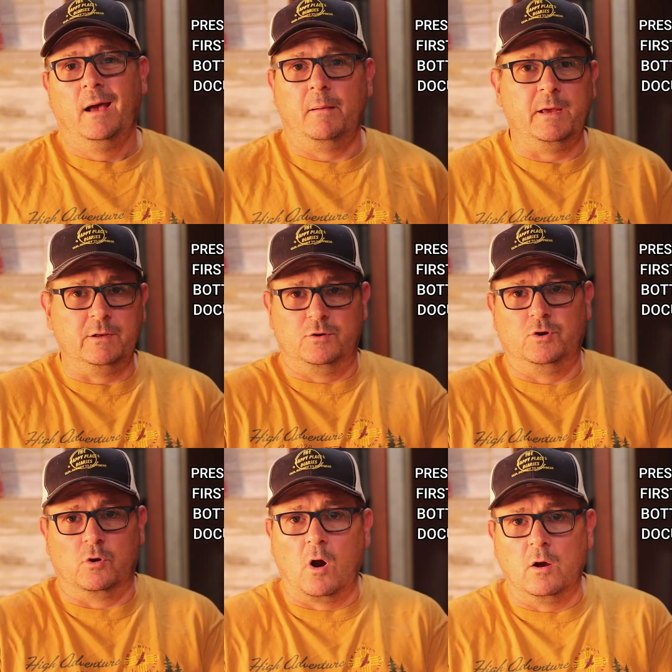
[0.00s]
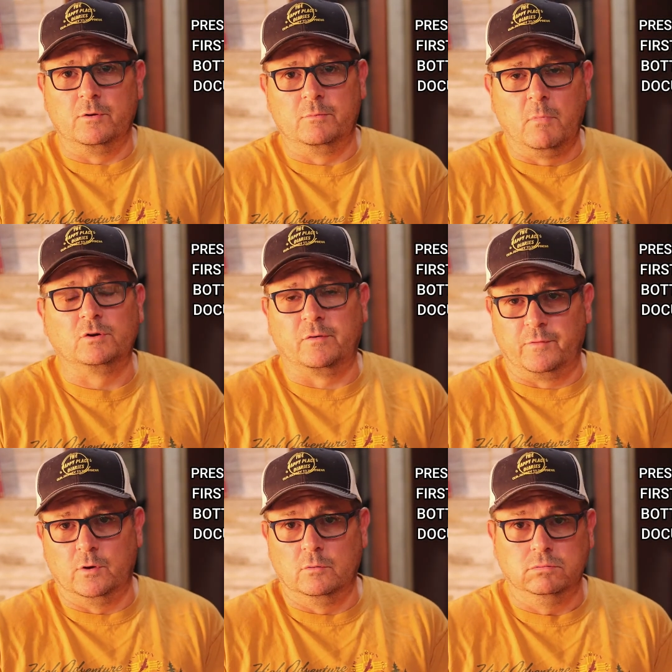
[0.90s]
I mean, most
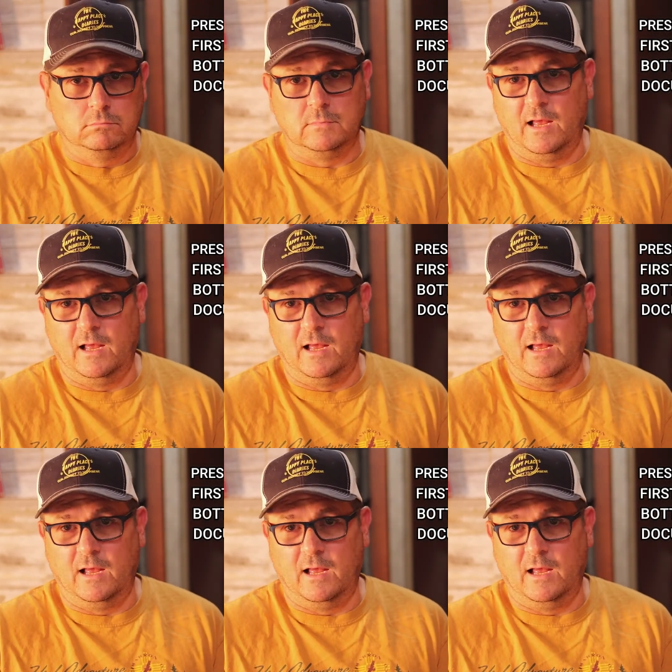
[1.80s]
of you,